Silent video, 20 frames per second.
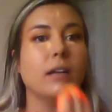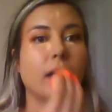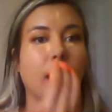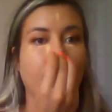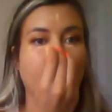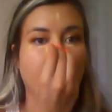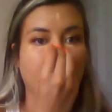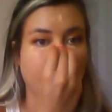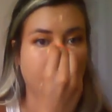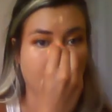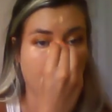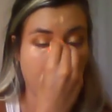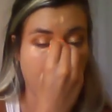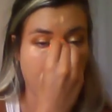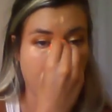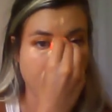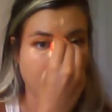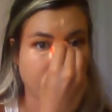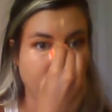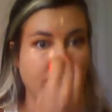it's
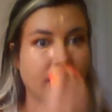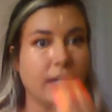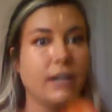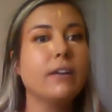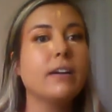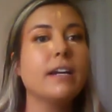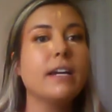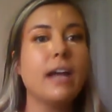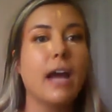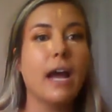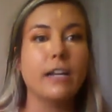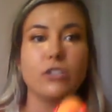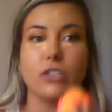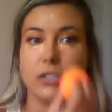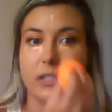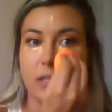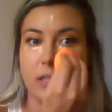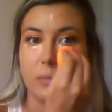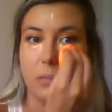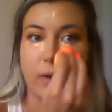unnecessary. I just
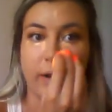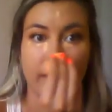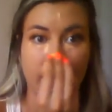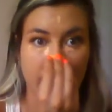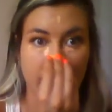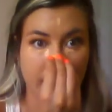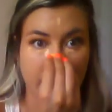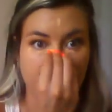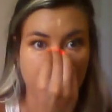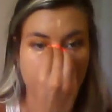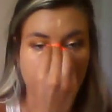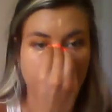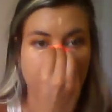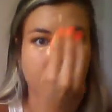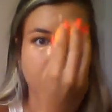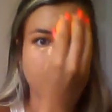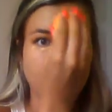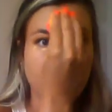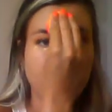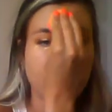spread it in that
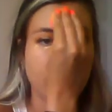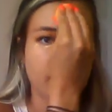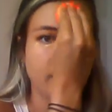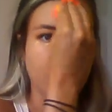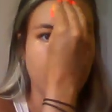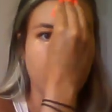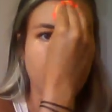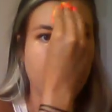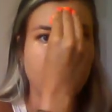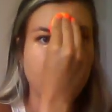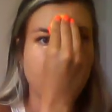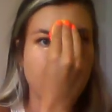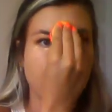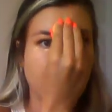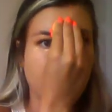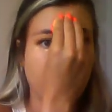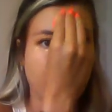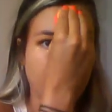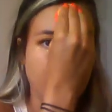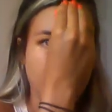direction, and by doing
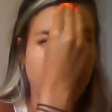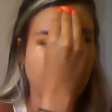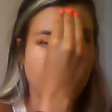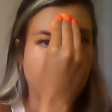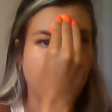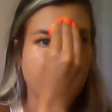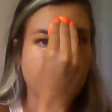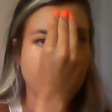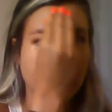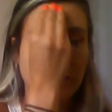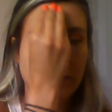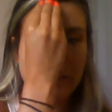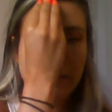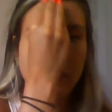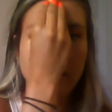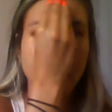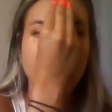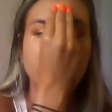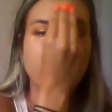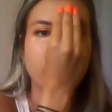it like this,
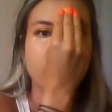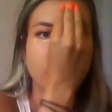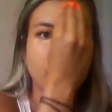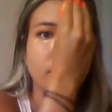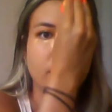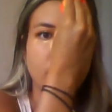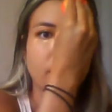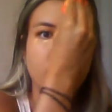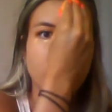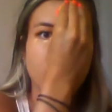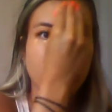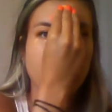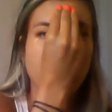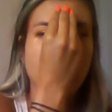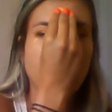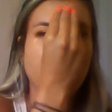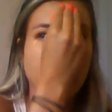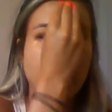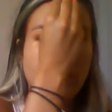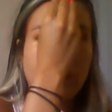
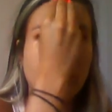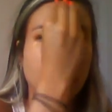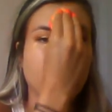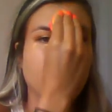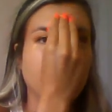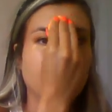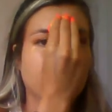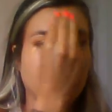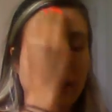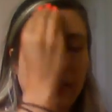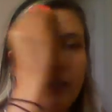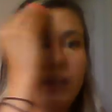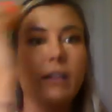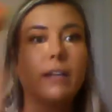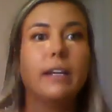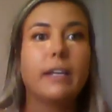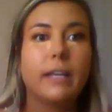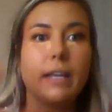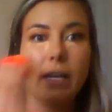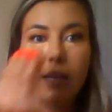you're less likely to
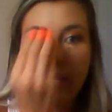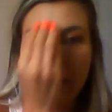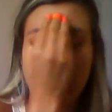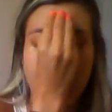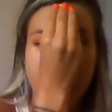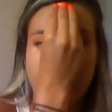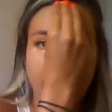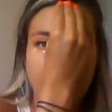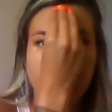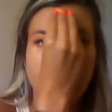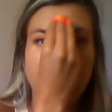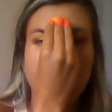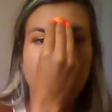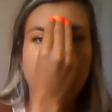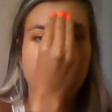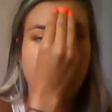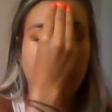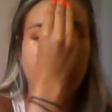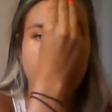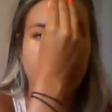get cakey,
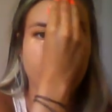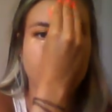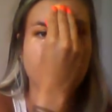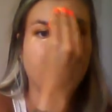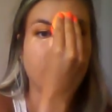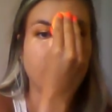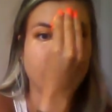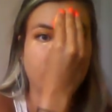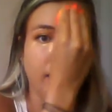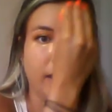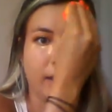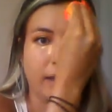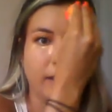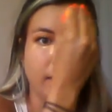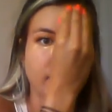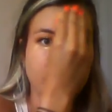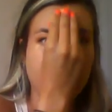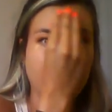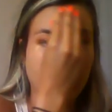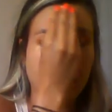and it's less likely to
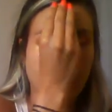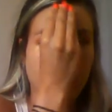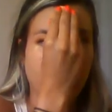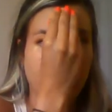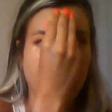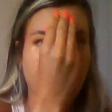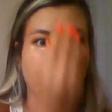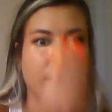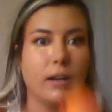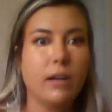separate